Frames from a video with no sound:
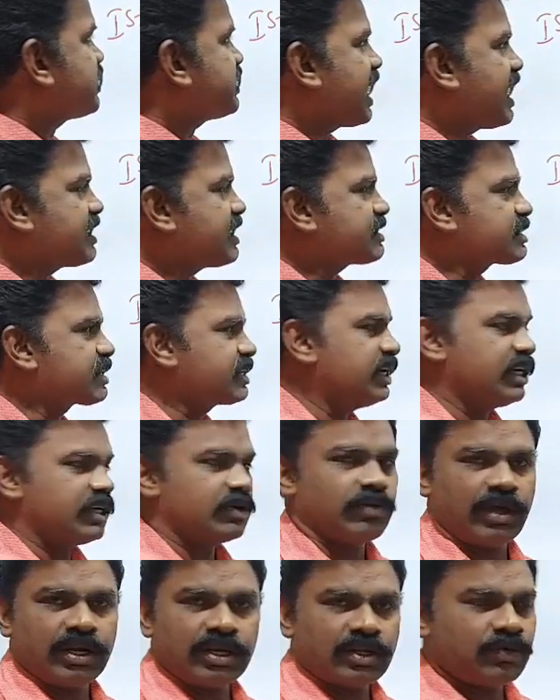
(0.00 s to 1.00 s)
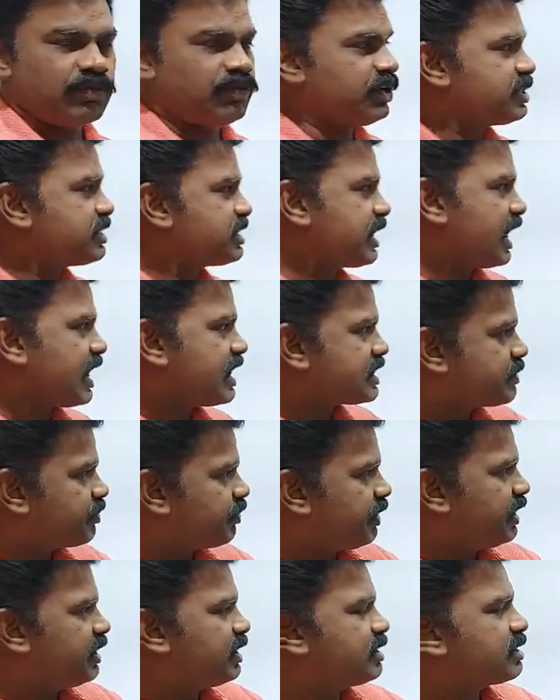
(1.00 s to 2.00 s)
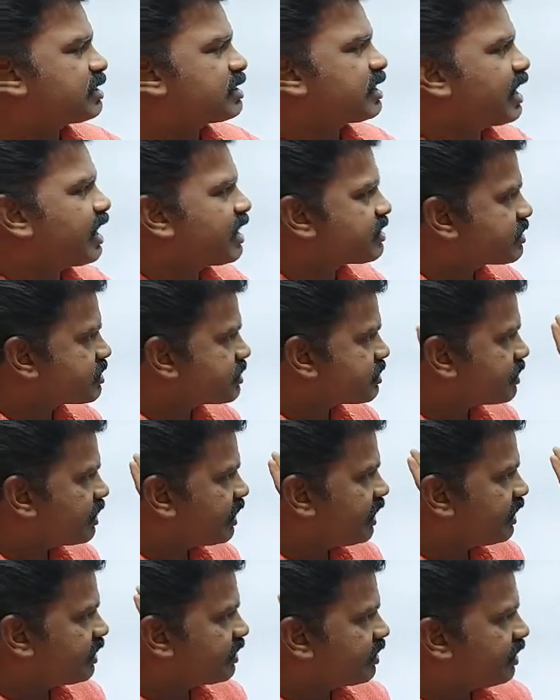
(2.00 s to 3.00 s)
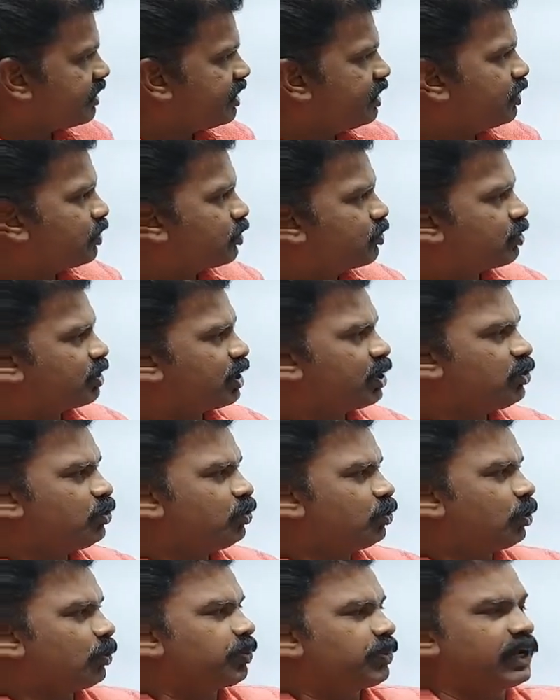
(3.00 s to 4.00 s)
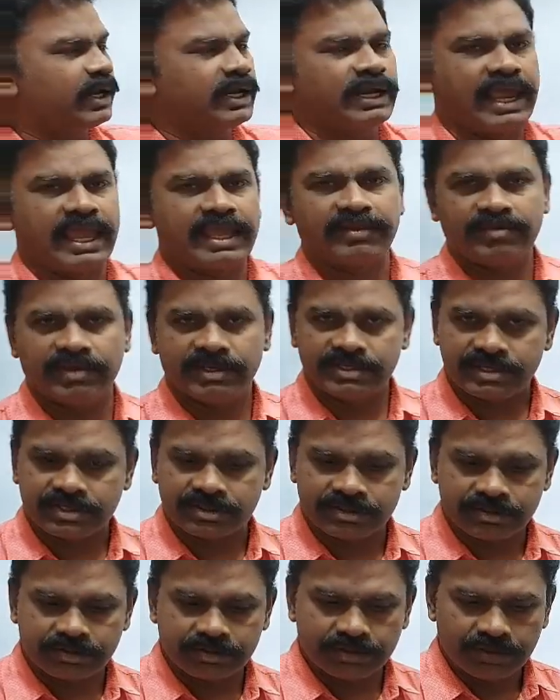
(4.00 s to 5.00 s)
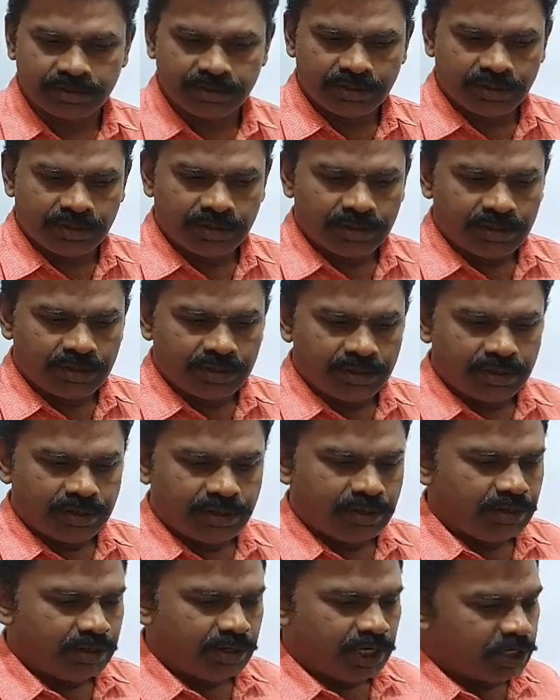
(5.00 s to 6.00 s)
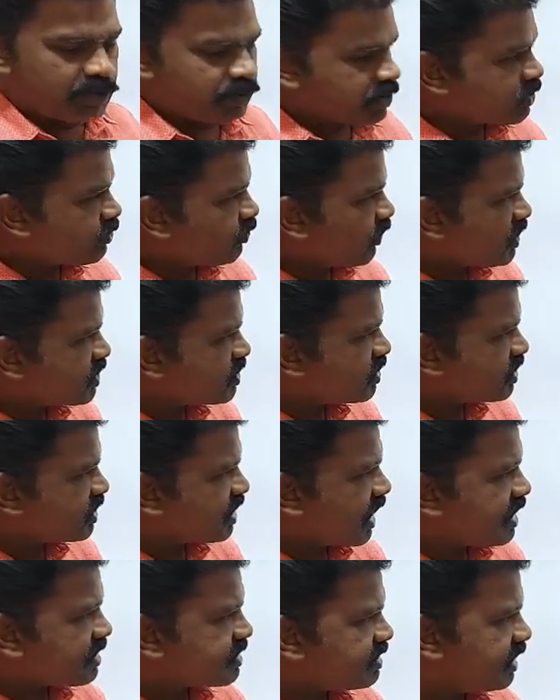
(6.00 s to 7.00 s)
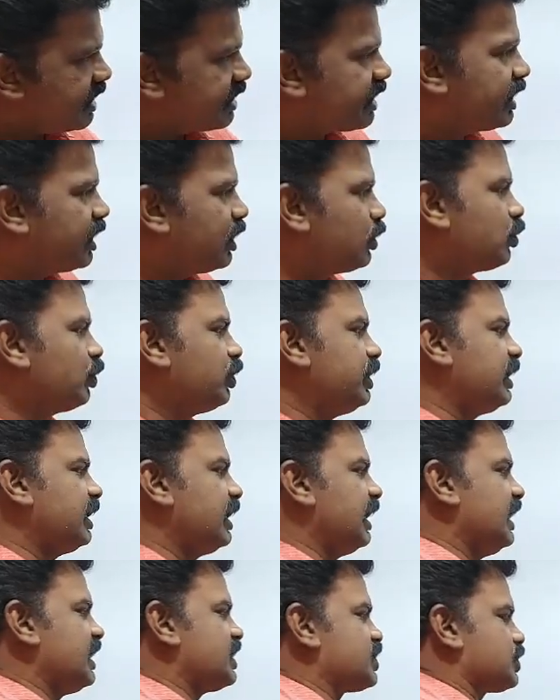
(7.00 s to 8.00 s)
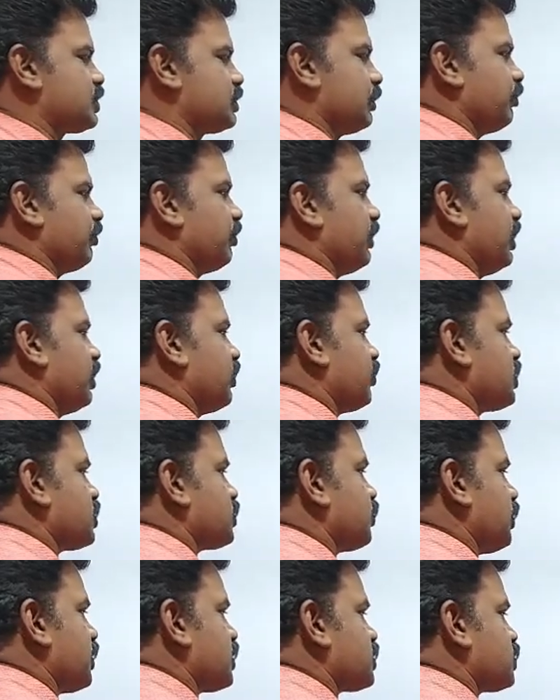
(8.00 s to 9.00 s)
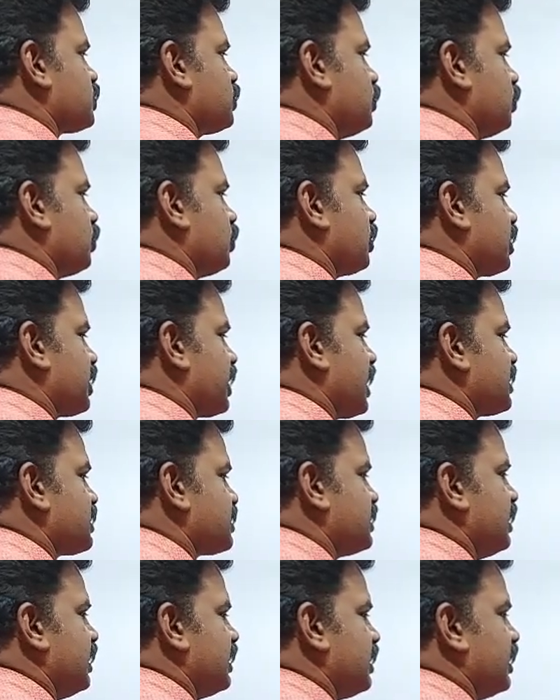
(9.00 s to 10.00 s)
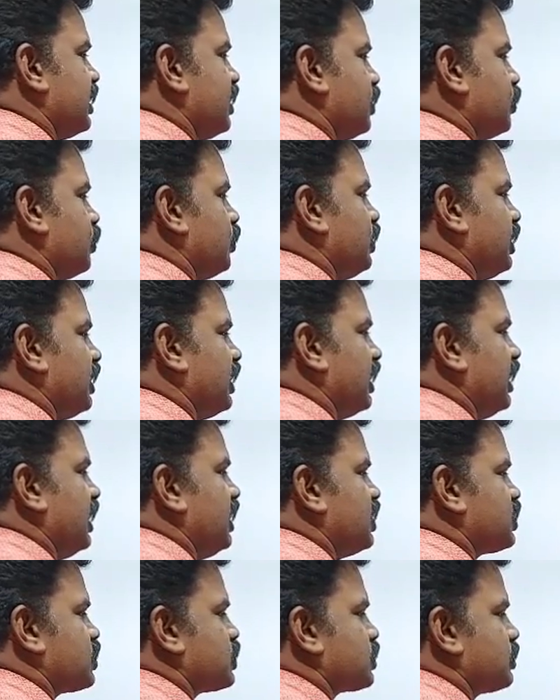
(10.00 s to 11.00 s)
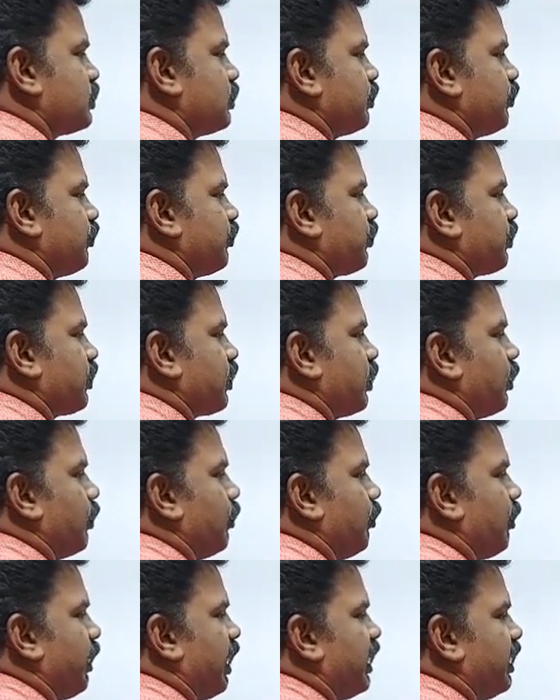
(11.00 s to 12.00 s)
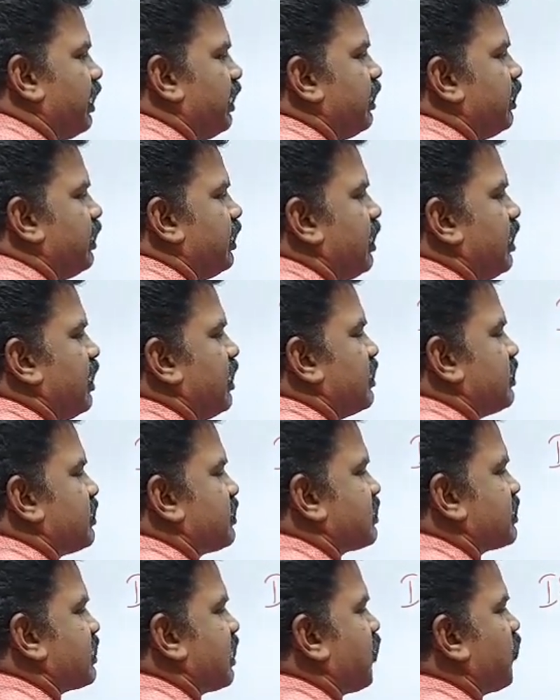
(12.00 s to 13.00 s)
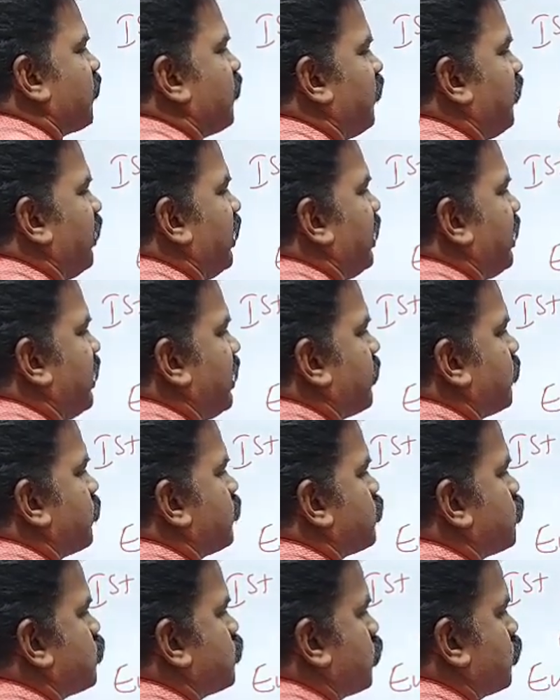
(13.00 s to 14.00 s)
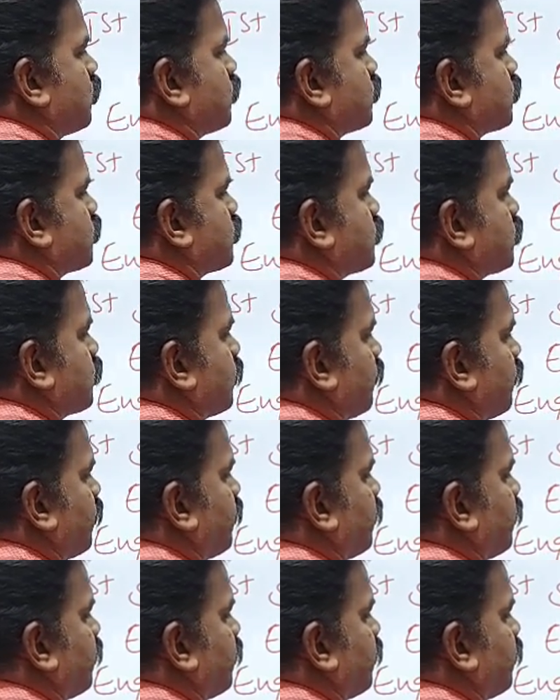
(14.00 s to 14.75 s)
Sanskrit work which has been translated into the European languages. It was first translated into English. It was first translated into English by Sir William Jones.